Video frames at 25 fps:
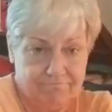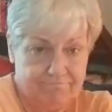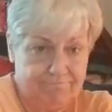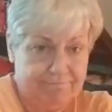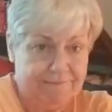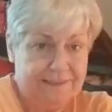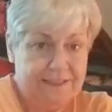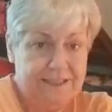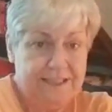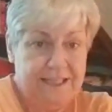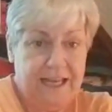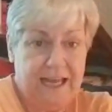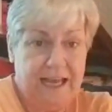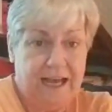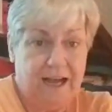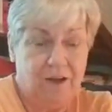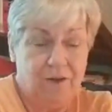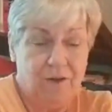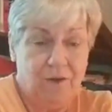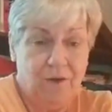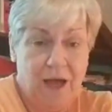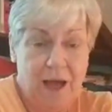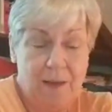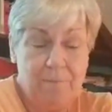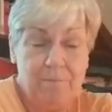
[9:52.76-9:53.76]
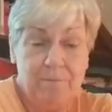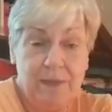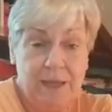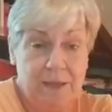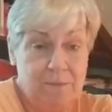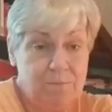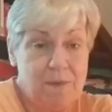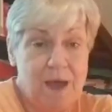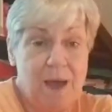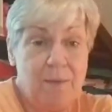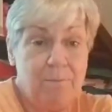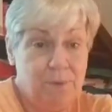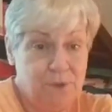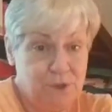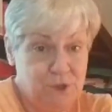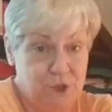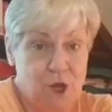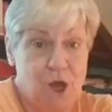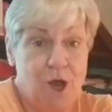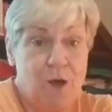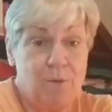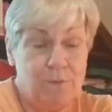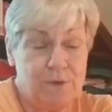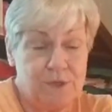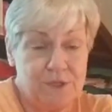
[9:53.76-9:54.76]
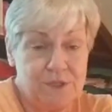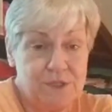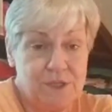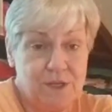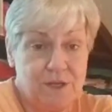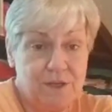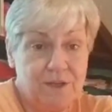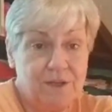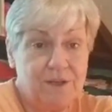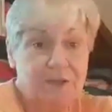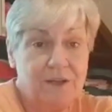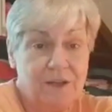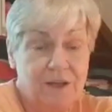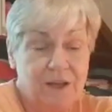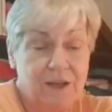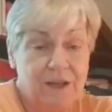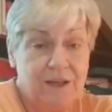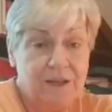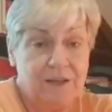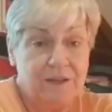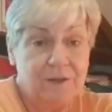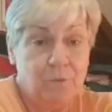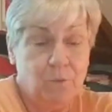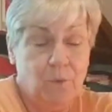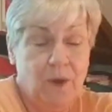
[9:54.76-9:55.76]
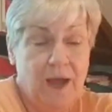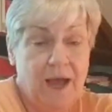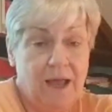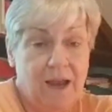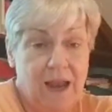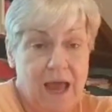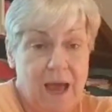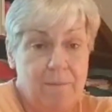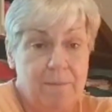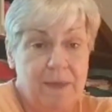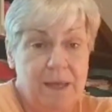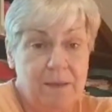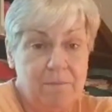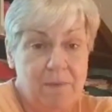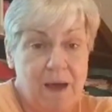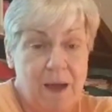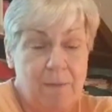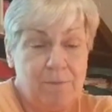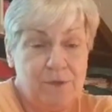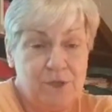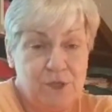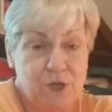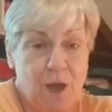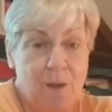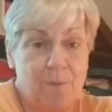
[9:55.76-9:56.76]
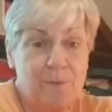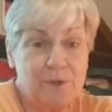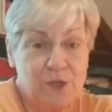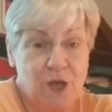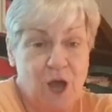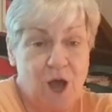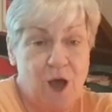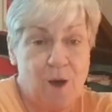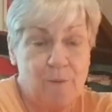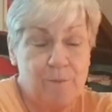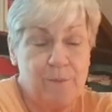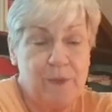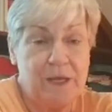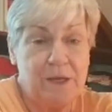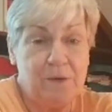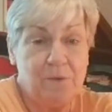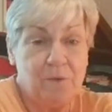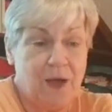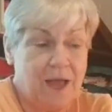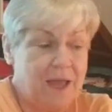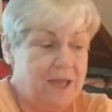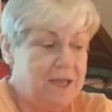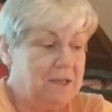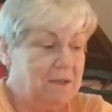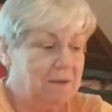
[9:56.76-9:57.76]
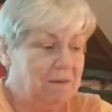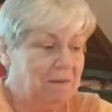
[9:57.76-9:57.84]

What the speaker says: yeah, I'm in my pajamas. Well, I'm in my pajama top anyway.